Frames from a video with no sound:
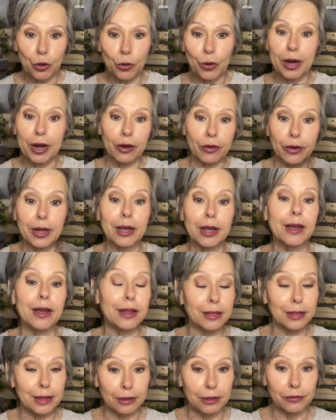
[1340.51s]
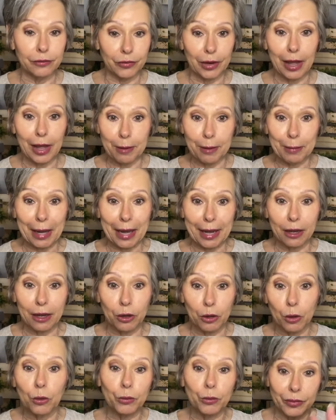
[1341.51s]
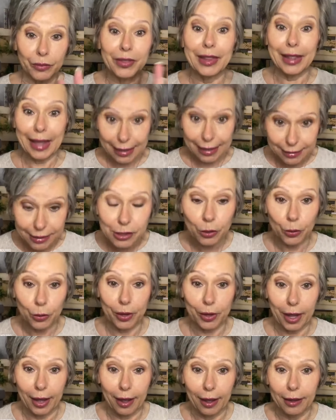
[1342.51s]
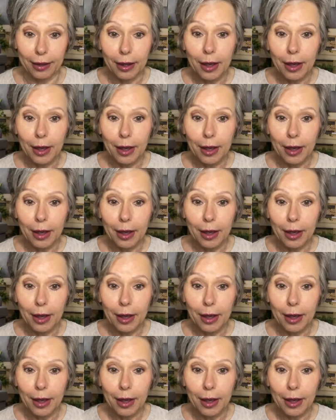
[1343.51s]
area and then fly back home, that's okay.